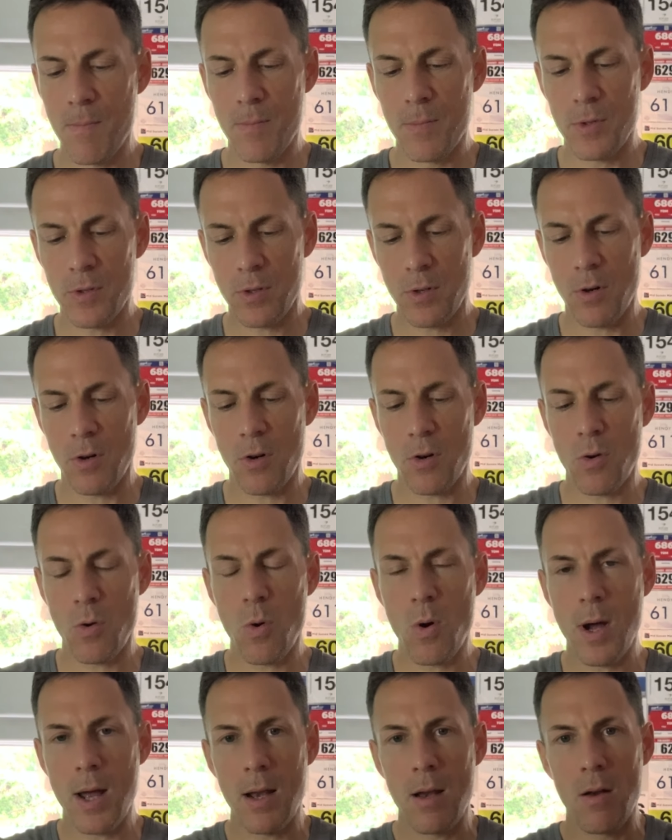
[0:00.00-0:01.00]
It's got
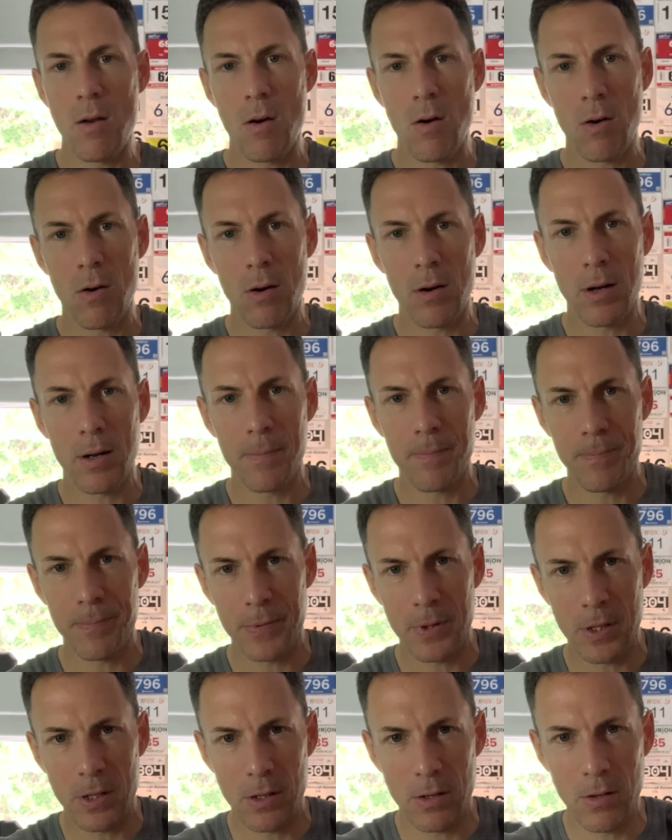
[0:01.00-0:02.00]
quite long
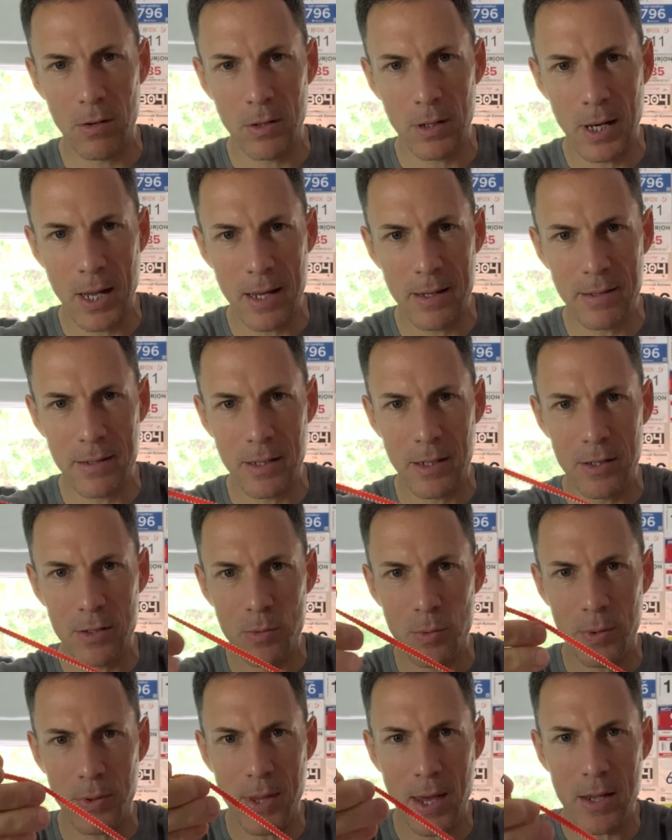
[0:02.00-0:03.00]
laces
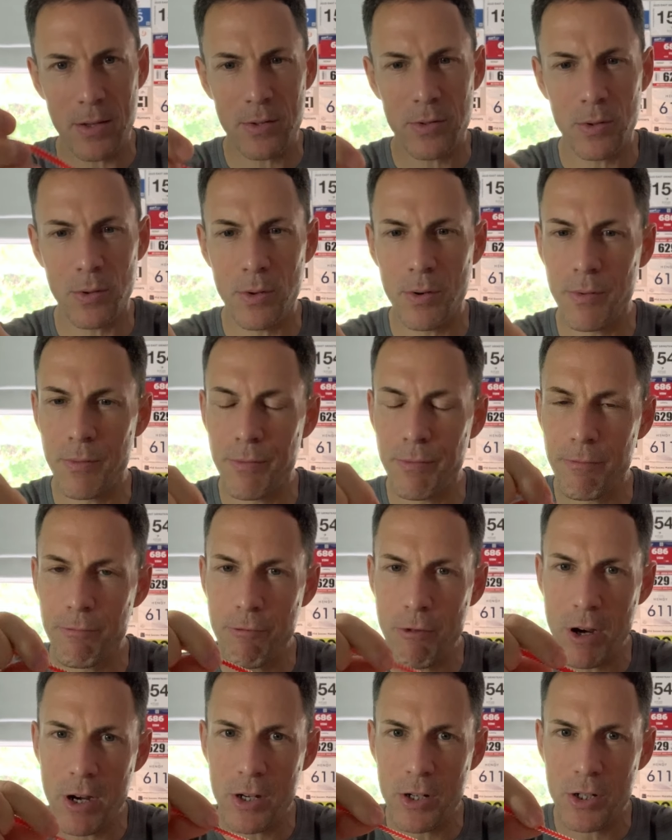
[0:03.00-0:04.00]
with that sort of
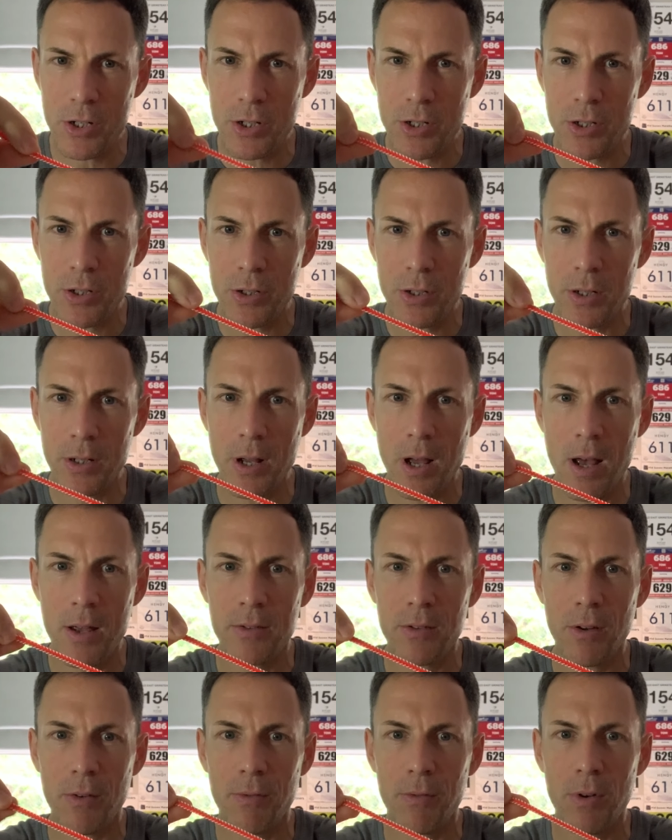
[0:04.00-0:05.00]
ridge
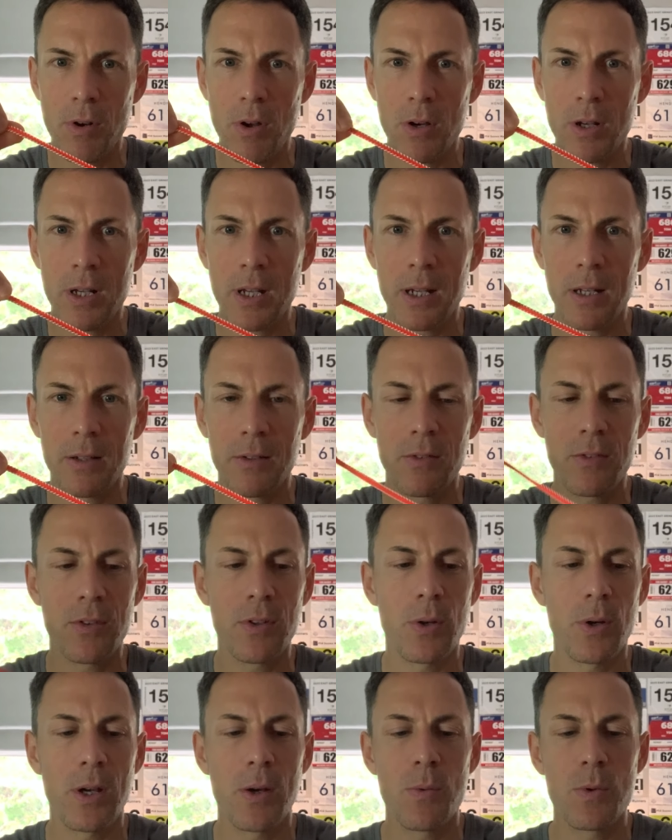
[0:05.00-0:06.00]
sort of locking to
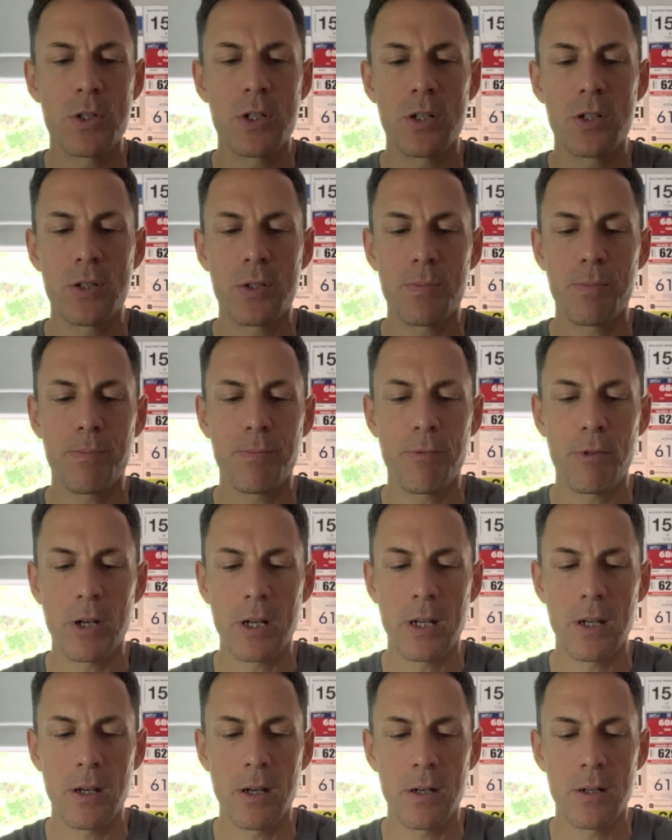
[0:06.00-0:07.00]
it, which is pretty
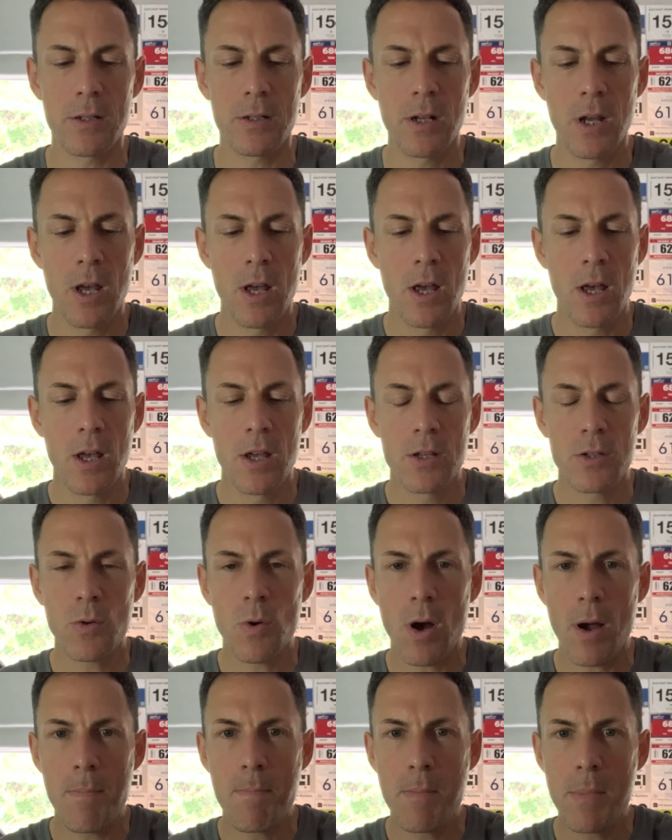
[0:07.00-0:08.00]
good. It's
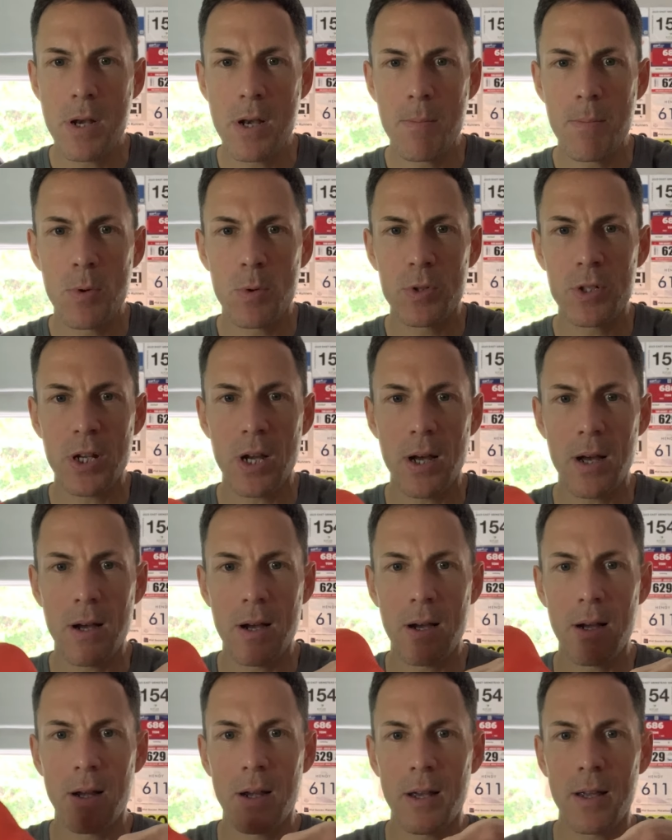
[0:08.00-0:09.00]
quite a minimal tongue.